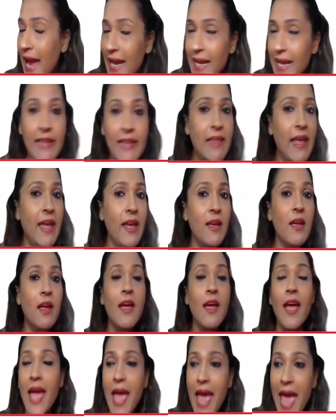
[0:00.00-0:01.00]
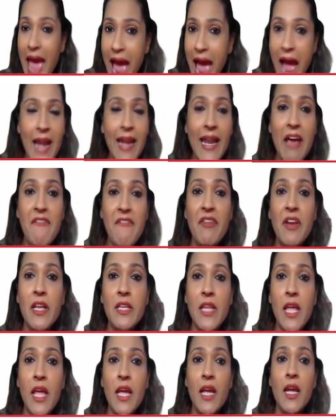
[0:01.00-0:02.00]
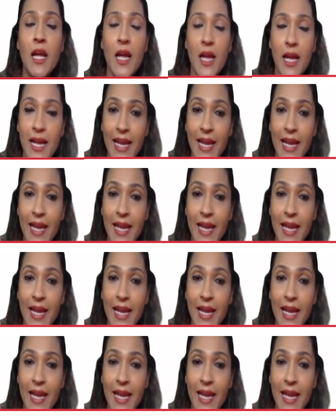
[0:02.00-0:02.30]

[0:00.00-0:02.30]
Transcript: anything and everything